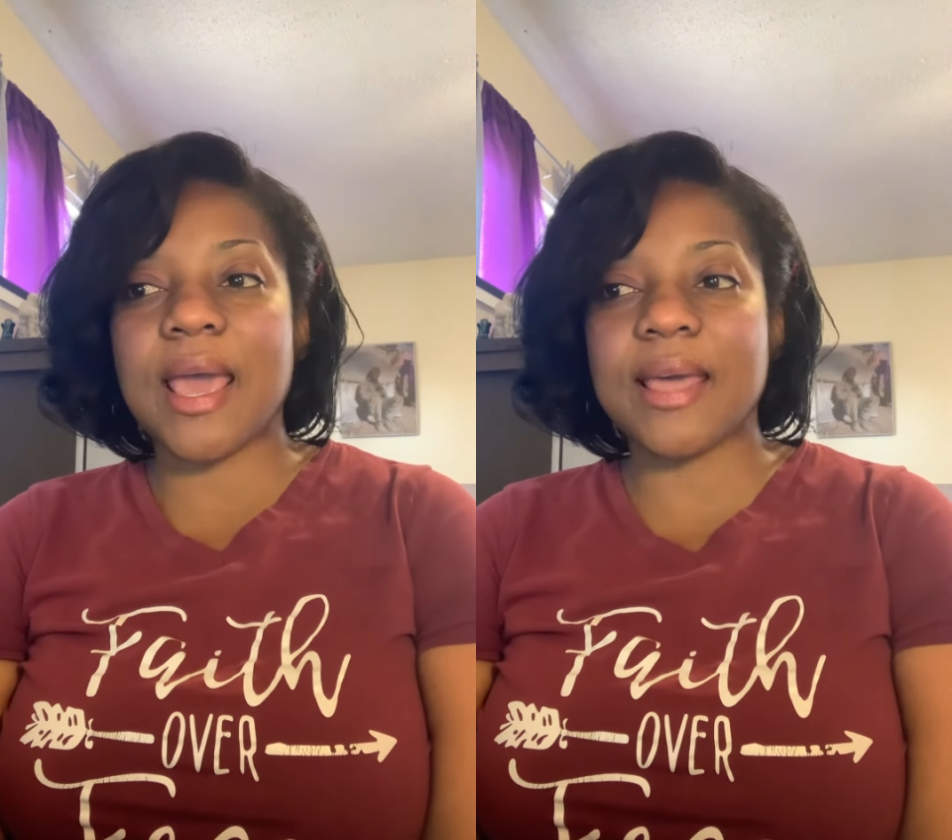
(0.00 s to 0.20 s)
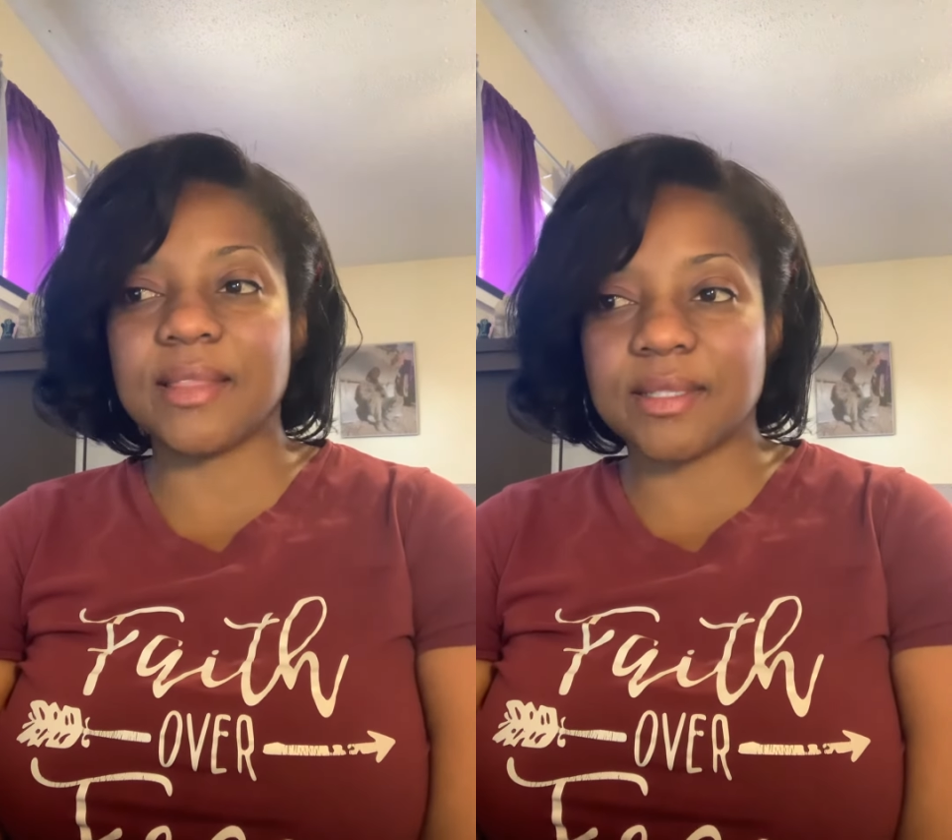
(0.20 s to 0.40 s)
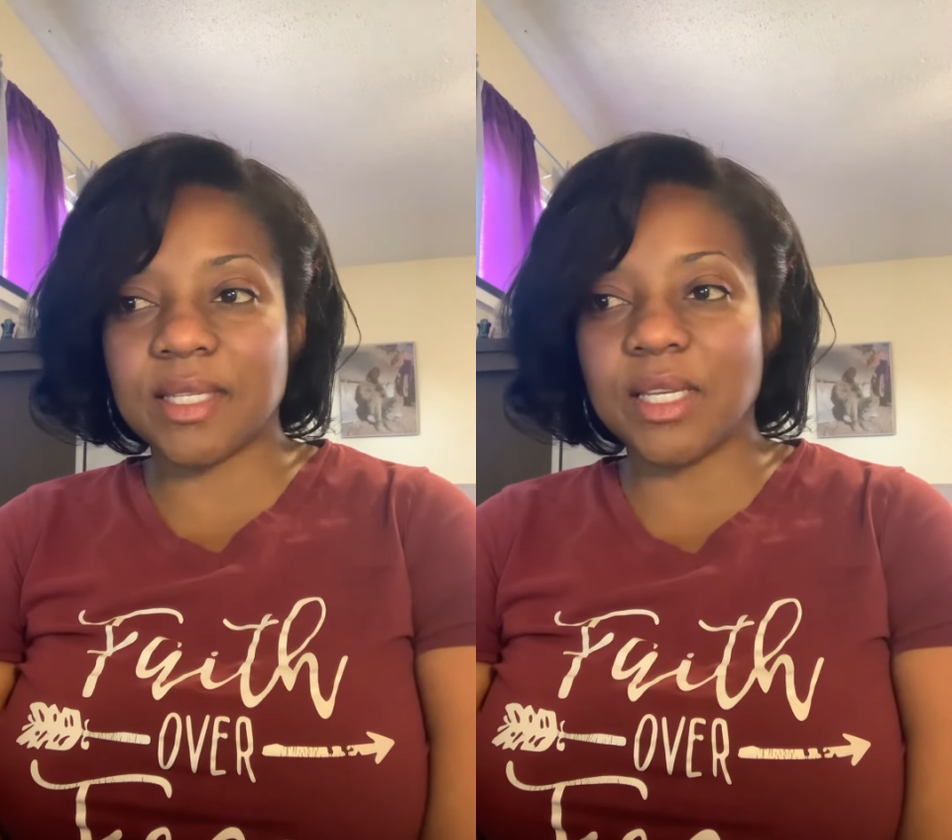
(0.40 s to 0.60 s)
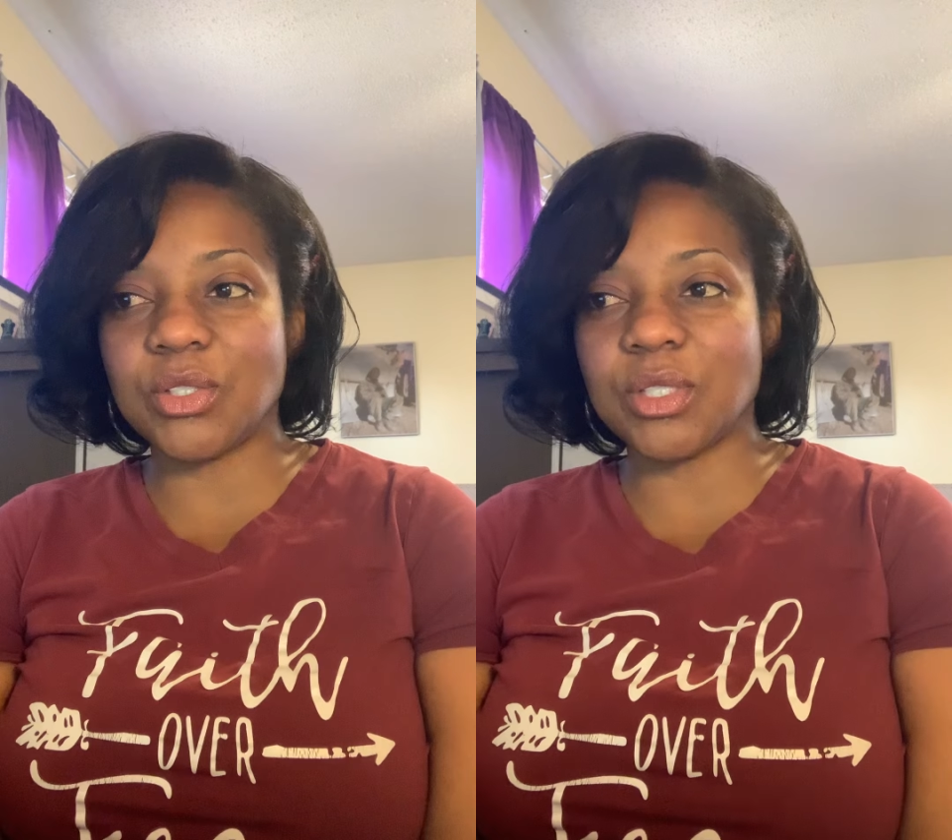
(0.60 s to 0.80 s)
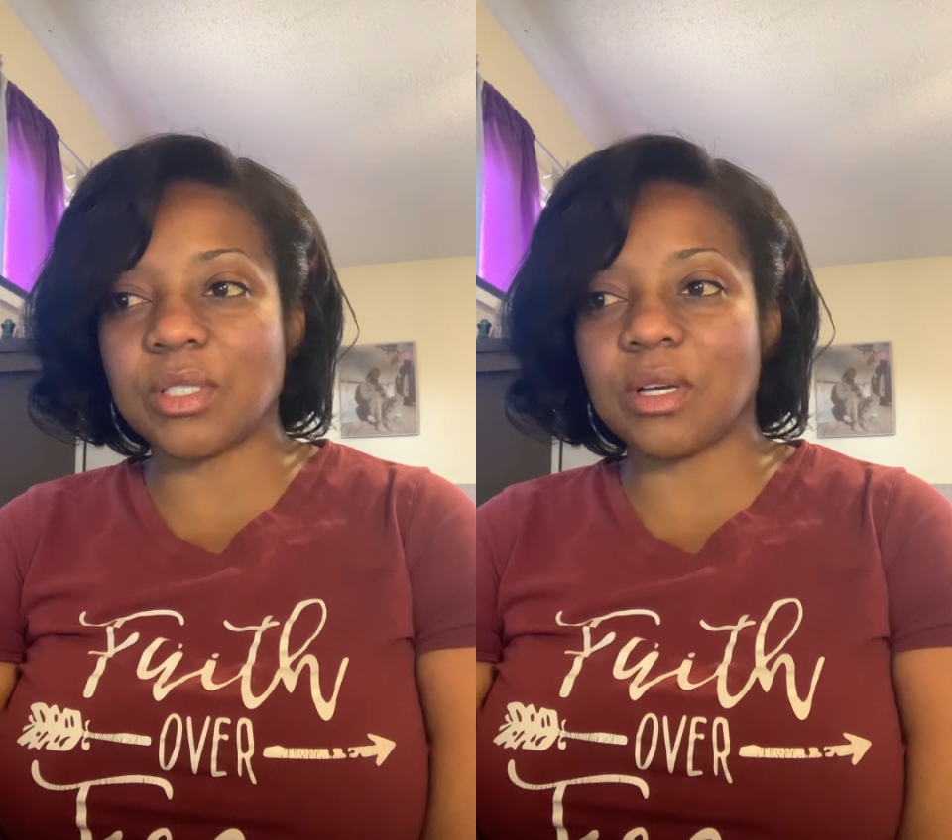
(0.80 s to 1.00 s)
and the
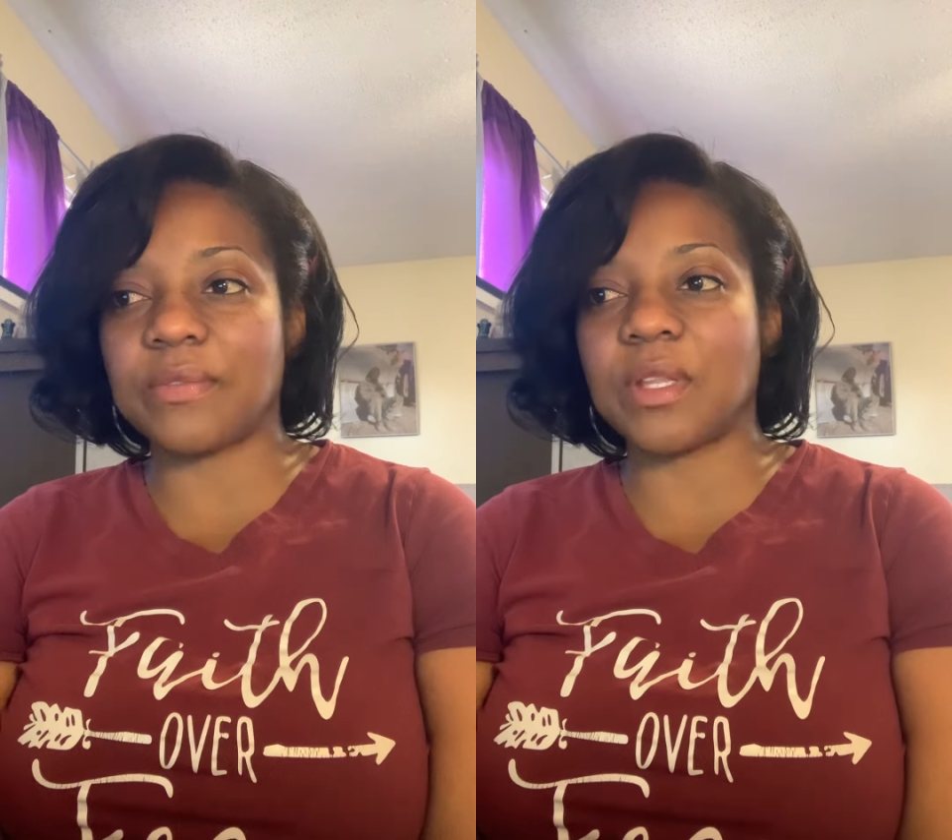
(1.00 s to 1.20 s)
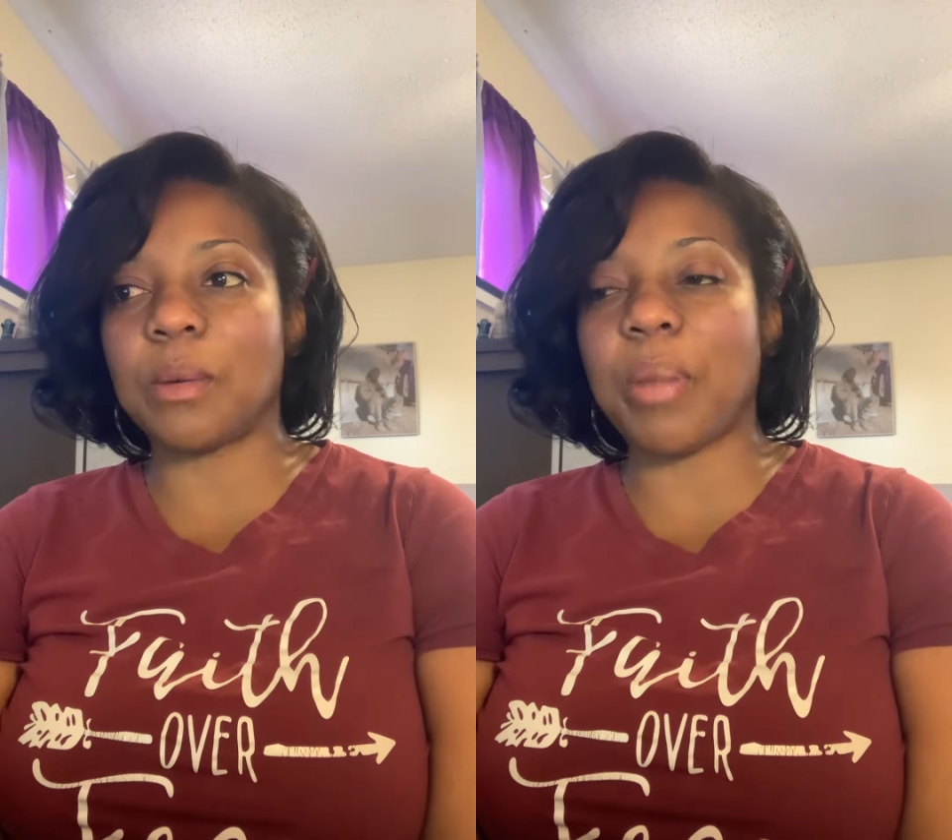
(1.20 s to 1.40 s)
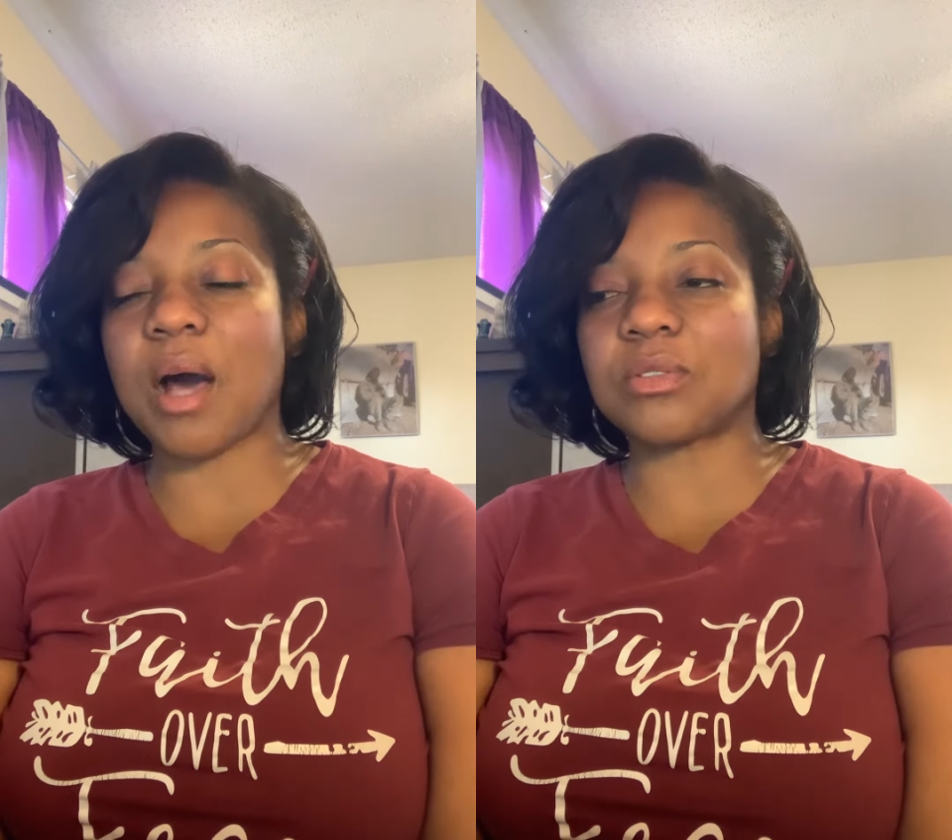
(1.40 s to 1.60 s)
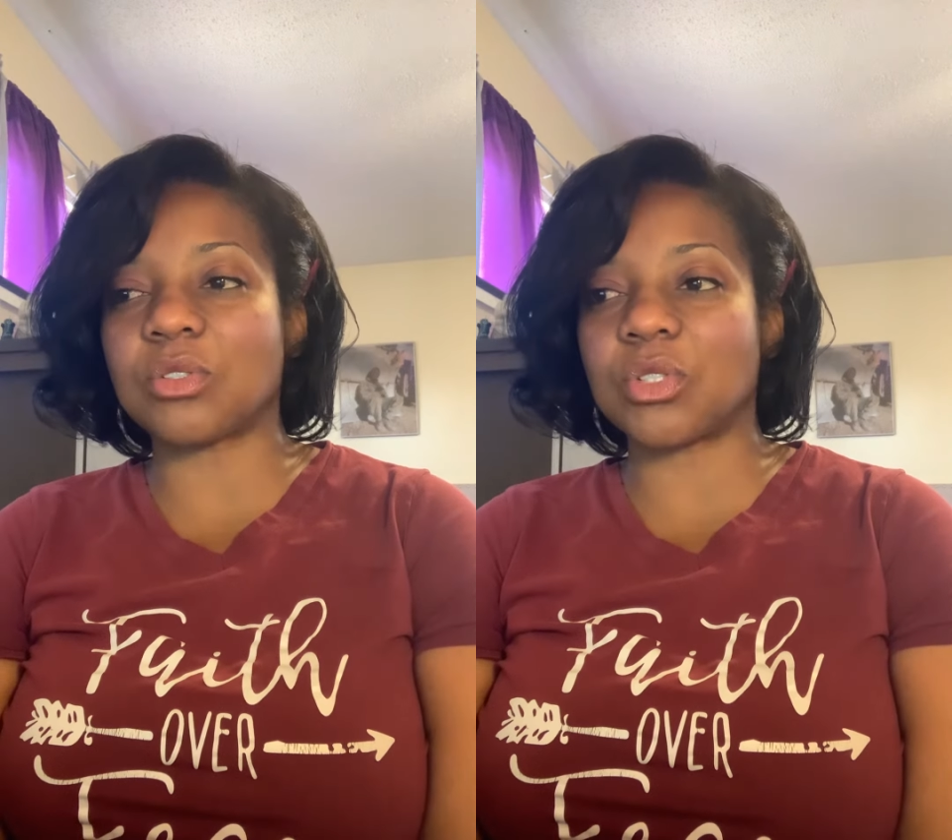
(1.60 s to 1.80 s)
teachings of the Apostle